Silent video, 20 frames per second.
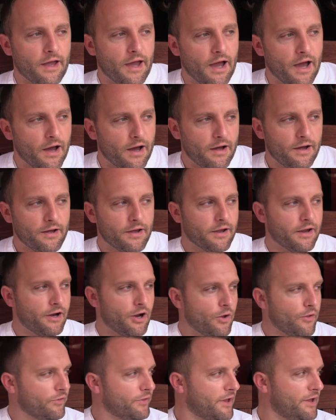Yeah, you
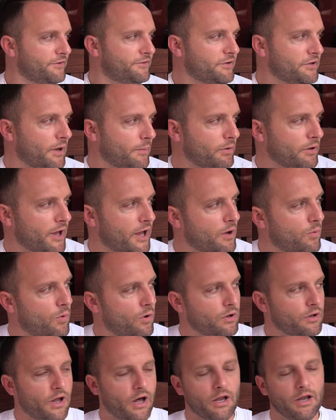know, the NCAA
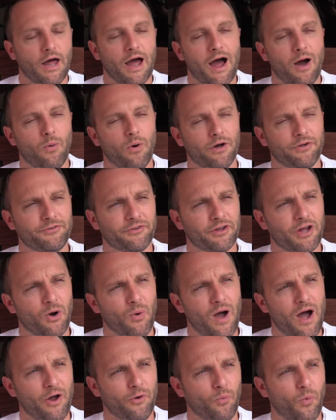won't allow us to
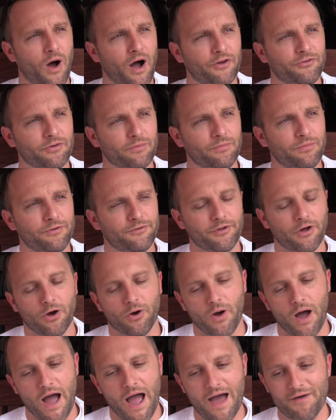go out and watch them,
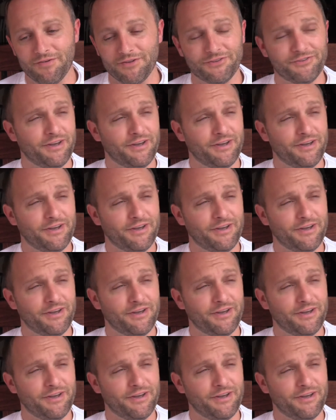so I haven't